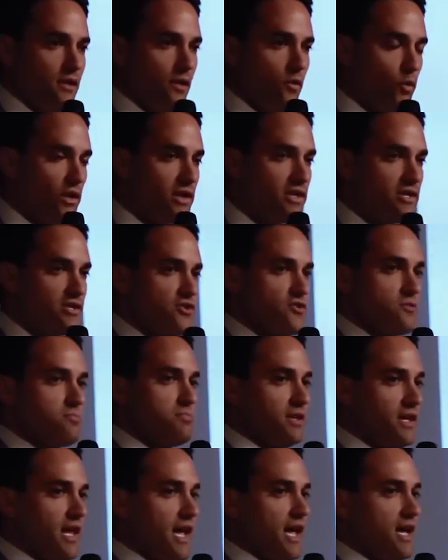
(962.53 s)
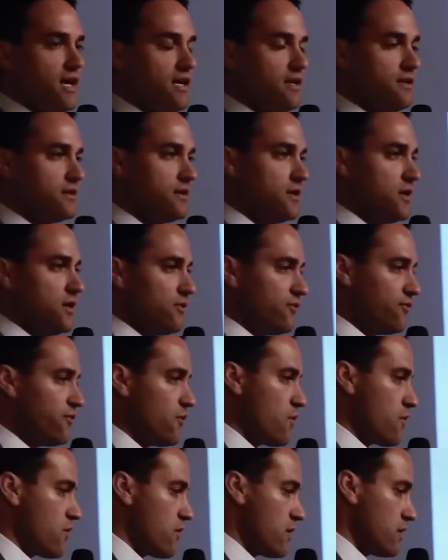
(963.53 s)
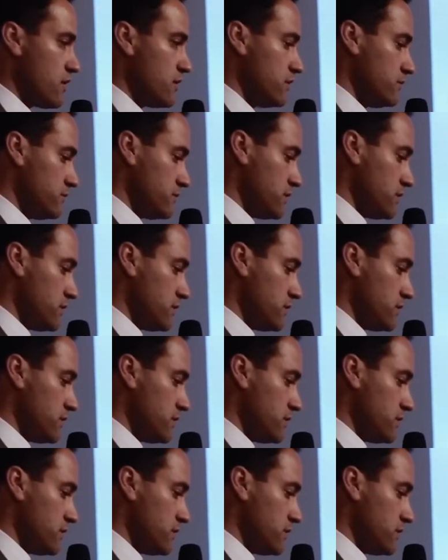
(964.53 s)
What is your plan for,